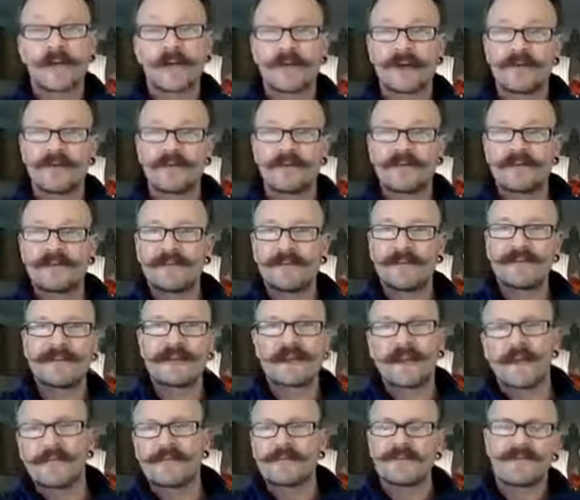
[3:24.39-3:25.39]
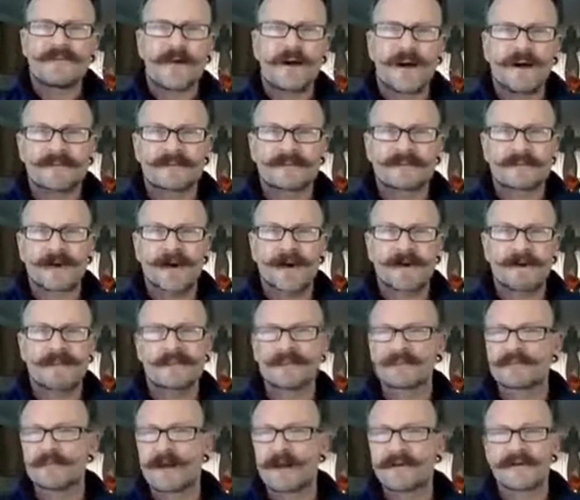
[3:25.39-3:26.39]
go and find the local farmers
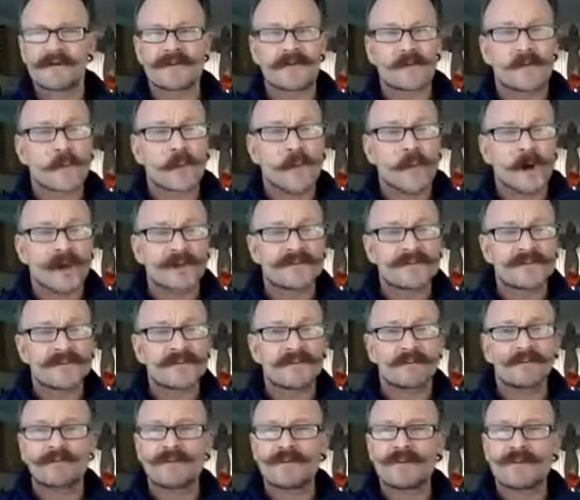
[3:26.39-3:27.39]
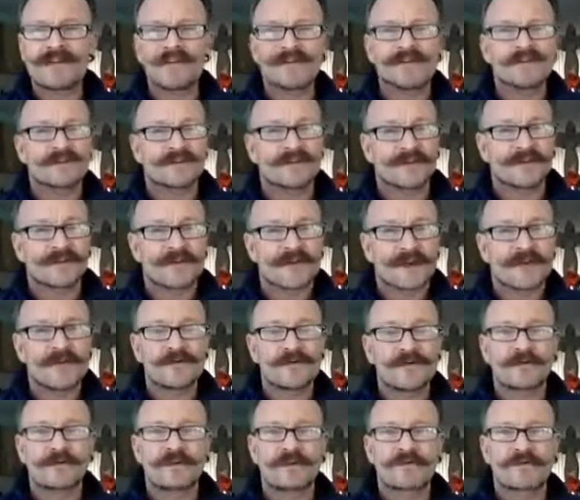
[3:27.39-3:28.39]
markets where the wonderful regional
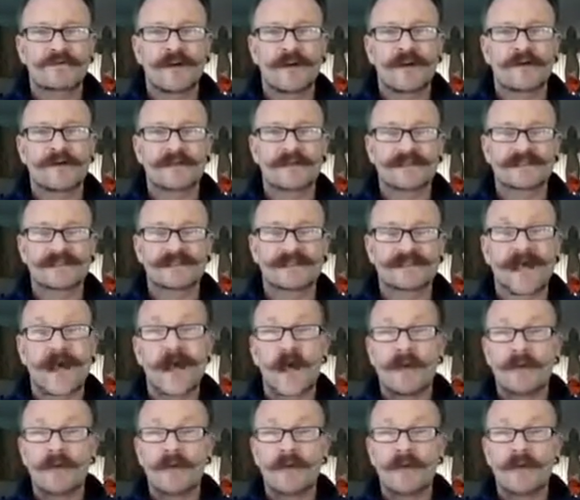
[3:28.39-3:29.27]
local growers